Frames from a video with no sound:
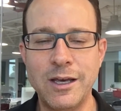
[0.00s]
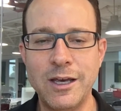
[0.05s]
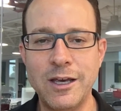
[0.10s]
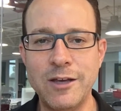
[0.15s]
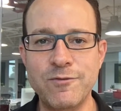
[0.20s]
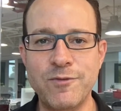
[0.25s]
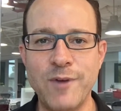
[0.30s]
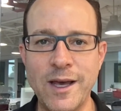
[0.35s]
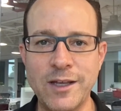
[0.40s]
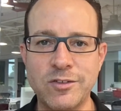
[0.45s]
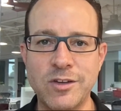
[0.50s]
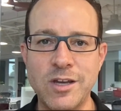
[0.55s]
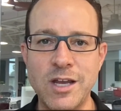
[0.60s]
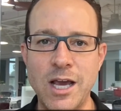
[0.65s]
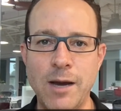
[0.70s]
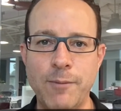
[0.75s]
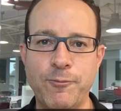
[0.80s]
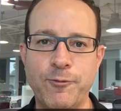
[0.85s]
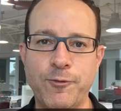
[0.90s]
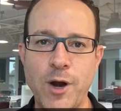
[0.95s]
Investing
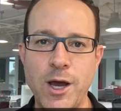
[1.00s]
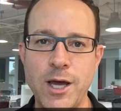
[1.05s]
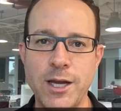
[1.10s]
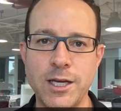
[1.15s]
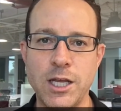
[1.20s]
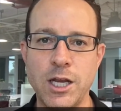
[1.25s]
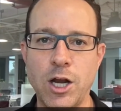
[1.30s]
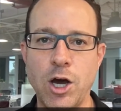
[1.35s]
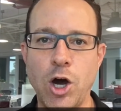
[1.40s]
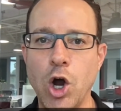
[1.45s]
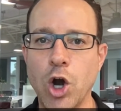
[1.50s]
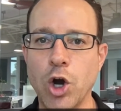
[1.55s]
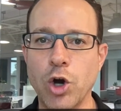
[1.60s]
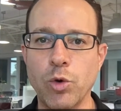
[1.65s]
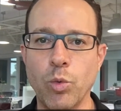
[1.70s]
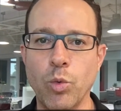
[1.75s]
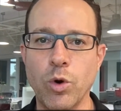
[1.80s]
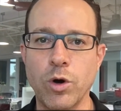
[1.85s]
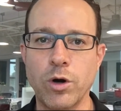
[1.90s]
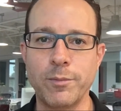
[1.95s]
up front in a
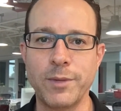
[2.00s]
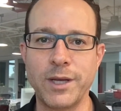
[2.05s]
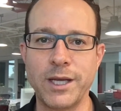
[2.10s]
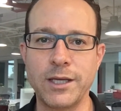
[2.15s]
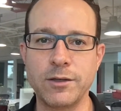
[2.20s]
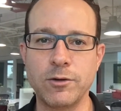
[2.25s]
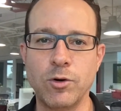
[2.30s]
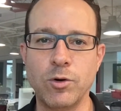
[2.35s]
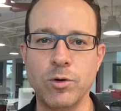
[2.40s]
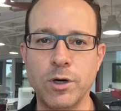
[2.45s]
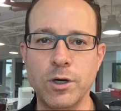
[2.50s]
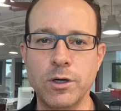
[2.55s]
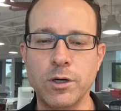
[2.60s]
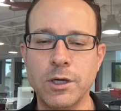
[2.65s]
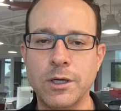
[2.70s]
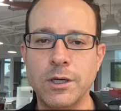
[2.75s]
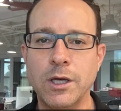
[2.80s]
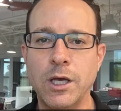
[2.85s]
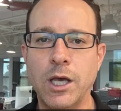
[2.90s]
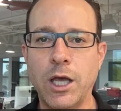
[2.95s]
heartwarming or
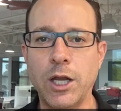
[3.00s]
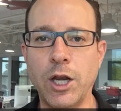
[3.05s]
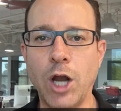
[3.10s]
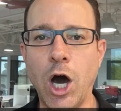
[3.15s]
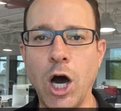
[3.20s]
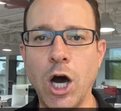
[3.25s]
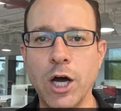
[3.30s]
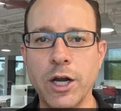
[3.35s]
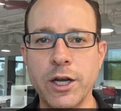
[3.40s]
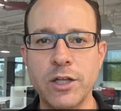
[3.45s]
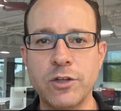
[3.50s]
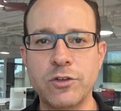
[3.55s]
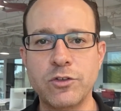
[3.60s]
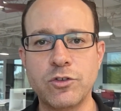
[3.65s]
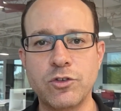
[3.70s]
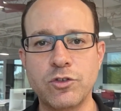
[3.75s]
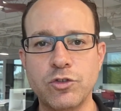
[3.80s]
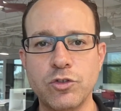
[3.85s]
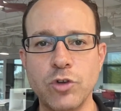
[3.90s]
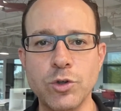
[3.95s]
an
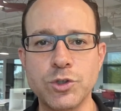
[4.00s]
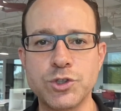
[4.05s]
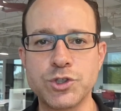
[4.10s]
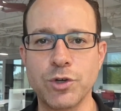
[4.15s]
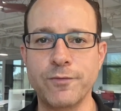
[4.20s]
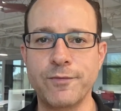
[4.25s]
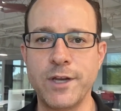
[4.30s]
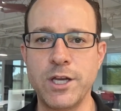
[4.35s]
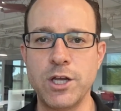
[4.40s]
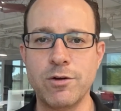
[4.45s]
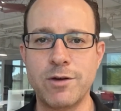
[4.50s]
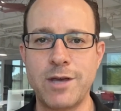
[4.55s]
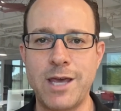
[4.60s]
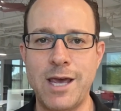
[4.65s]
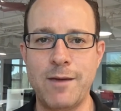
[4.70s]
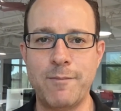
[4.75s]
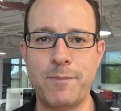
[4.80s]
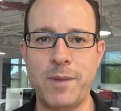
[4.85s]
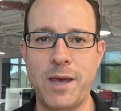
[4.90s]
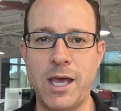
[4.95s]
honest social video
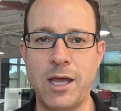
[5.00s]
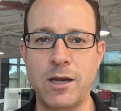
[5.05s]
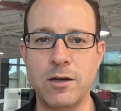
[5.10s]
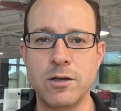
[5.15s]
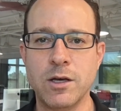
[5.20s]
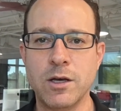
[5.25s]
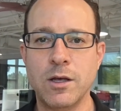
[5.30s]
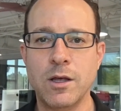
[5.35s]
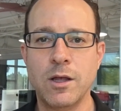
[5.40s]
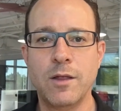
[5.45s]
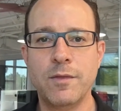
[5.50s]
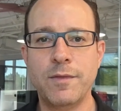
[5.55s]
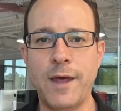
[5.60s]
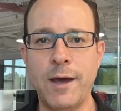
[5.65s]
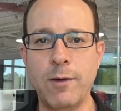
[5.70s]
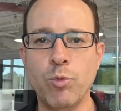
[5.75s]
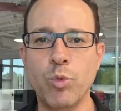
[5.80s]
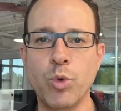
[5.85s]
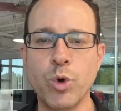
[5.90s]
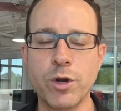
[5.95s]
campaign
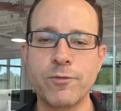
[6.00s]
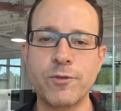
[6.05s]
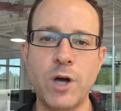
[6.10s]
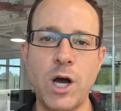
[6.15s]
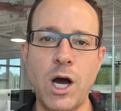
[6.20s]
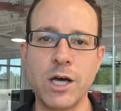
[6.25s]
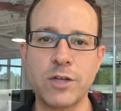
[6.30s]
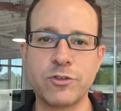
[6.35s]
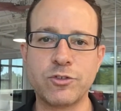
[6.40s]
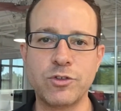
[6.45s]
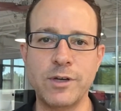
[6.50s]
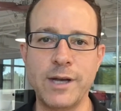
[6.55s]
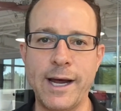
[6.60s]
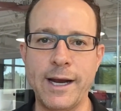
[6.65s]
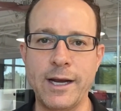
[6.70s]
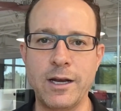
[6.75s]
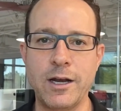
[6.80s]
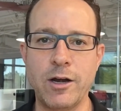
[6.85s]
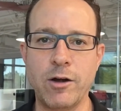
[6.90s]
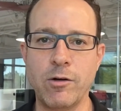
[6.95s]
that would have cost
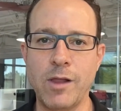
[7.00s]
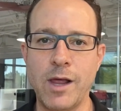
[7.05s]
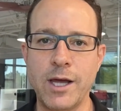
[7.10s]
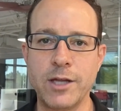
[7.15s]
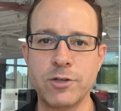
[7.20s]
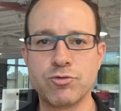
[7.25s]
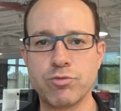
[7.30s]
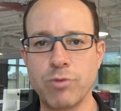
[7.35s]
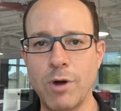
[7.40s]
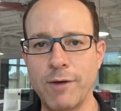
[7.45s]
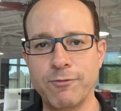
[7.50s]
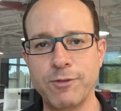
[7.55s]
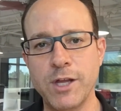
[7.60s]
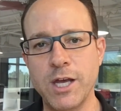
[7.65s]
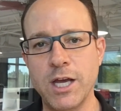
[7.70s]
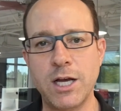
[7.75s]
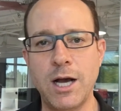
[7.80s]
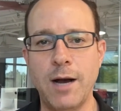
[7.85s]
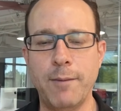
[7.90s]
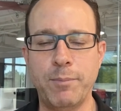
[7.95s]
United Airlines roughly
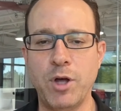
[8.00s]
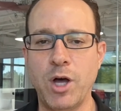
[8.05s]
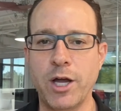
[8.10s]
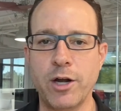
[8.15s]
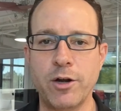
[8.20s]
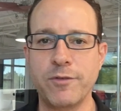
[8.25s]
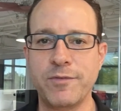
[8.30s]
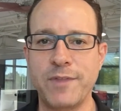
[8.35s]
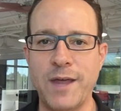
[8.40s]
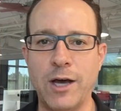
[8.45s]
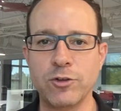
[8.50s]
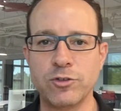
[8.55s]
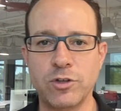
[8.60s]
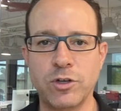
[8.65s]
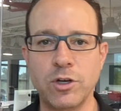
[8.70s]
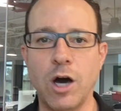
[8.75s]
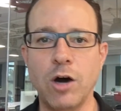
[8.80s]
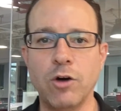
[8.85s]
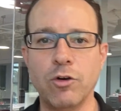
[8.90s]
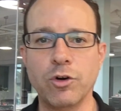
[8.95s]
a couple
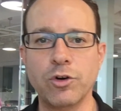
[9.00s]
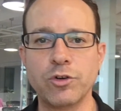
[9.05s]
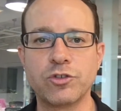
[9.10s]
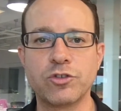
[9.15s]
$100,000.